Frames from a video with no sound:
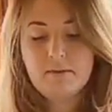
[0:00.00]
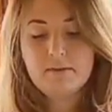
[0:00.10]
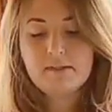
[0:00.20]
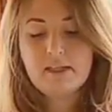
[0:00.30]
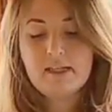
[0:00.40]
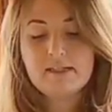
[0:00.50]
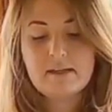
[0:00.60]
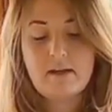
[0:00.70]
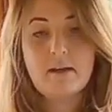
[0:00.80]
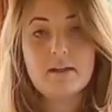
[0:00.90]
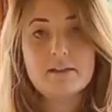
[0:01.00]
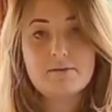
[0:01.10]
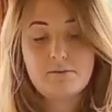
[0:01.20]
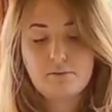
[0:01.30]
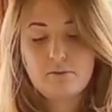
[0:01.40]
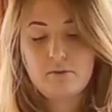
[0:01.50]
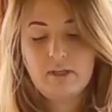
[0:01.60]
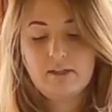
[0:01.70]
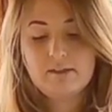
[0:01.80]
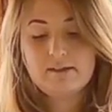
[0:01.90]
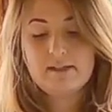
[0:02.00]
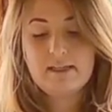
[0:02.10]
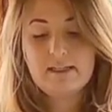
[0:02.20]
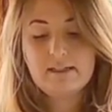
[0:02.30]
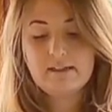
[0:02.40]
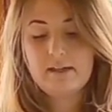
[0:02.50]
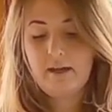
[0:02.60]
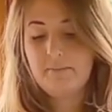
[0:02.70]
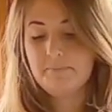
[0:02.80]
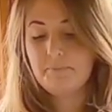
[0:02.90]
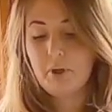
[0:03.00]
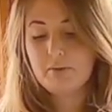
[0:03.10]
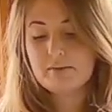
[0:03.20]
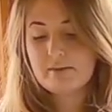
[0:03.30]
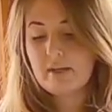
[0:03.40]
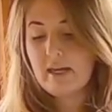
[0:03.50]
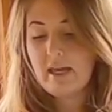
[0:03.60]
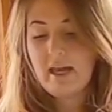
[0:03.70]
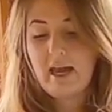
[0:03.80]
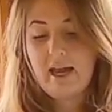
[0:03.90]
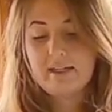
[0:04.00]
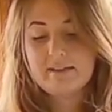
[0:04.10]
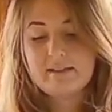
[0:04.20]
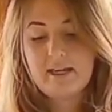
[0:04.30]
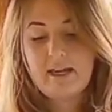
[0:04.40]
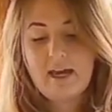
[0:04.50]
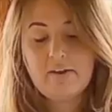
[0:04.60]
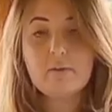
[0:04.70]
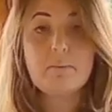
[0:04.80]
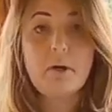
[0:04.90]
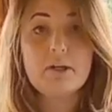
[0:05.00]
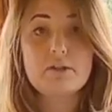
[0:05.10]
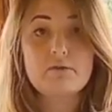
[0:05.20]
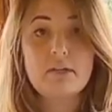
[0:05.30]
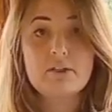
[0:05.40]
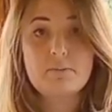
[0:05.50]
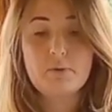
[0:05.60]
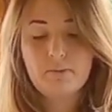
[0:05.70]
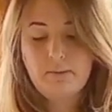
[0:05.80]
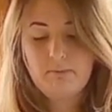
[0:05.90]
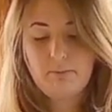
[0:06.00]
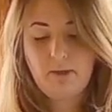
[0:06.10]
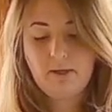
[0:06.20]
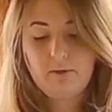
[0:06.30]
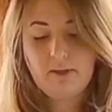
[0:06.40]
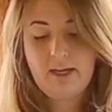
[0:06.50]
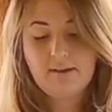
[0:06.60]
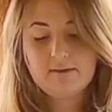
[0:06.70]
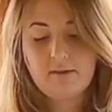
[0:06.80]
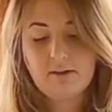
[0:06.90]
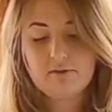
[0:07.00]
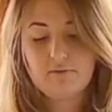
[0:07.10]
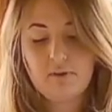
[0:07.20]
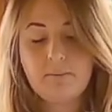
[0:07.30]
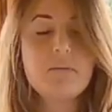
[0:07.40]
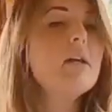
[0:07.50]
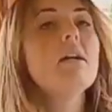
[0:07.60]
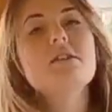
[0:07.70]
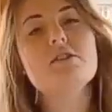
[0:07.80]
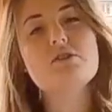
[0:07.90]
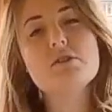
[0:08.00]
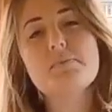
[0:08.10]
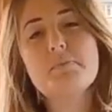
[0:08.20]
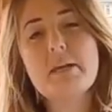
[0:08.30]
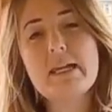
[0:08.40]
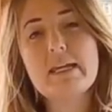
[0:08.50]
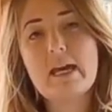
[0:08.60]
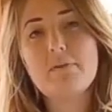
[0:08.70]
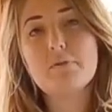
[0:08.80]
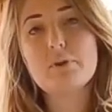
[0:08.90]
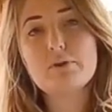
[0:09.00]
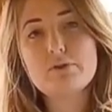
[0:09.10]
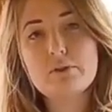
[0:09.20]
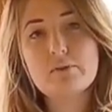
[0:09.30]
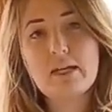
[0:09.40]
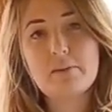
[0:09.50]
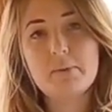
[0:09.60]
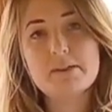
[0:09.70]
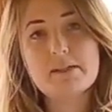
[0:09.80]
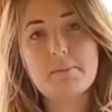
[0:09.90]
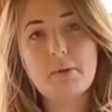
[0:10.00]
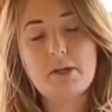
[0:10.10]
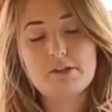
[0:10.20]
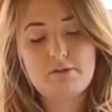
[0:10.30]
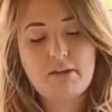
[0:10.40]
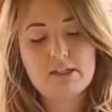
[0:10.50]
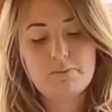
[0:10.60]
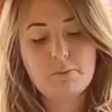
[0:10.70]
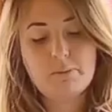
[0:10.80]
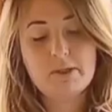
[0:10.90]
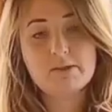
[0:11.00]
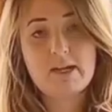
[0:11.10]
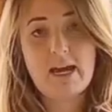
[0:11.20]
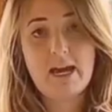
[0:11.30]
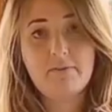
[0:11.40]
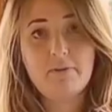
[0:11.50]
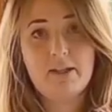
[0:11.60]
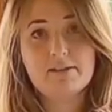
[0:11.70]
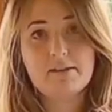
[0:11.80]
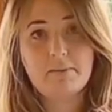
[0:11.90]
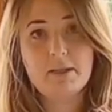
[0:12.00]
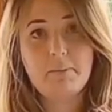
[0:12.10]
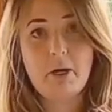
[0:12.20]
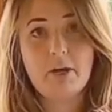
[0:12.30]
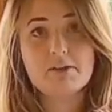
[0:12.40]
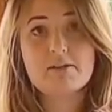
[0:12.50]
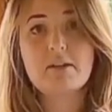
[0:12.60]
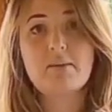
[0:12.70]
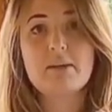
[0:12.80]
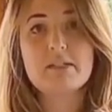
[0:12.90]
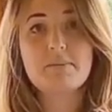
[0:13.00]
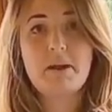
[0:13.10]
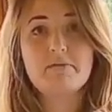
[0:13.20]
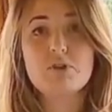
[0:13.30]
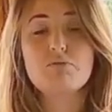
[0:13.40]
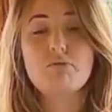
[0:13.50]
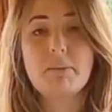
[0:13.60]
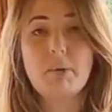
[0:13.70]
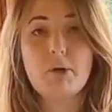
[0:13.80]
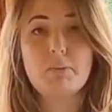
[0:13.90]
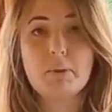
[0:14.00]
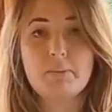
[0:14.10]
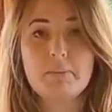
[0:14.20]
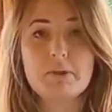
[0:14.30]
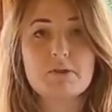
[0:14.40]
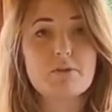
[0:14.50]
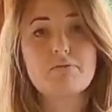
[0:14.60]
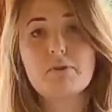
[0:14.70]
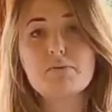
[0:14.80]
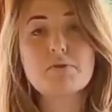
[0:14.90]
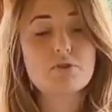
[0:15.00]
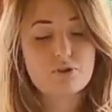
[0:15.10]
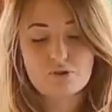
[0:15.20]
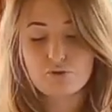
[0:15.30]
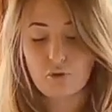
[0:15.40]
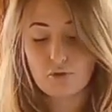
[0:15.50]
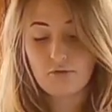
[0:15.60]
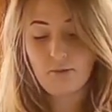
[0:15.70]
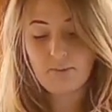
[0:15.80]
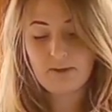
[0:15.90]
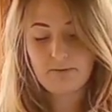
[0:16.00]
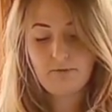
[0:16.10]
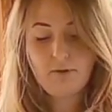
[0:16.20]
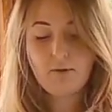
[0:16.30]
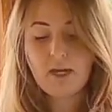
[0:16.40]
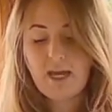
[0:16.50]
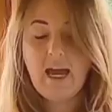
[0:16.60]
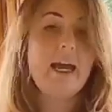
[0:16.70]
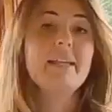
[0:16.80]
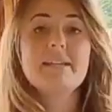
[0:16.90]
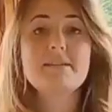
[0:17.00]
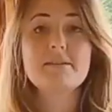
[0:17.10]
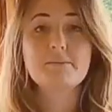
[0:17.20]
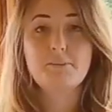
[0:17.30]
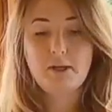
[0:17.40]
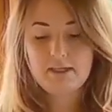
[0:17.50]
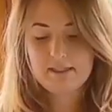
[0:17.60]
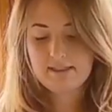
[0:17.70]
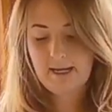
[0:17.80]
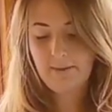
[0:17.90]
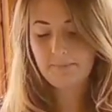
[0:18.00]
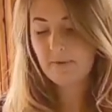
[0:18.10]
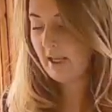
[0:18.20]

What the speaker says: So these are little coir seedling pots, and they have a biodegradable membrane on the outside of them. So just be careful that you do get the ones that are biodegradable, because I have had some in the past that you end up having to rip open because the roots are just not growing through and this isn't breaking down.